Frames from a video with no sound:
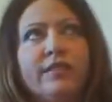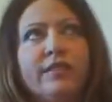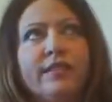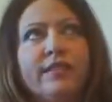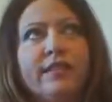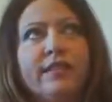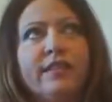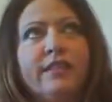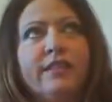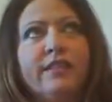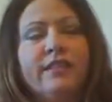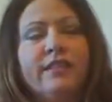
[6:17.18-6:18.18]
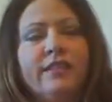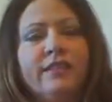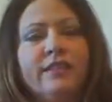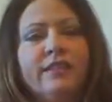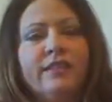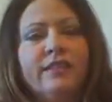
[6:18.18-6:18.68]

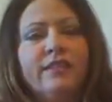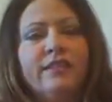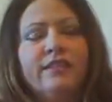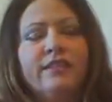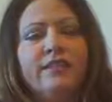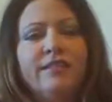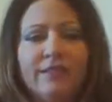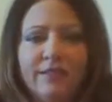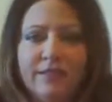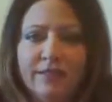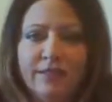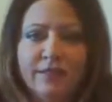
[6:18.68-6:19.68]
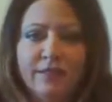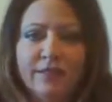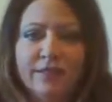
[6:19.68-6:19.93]
[no speech]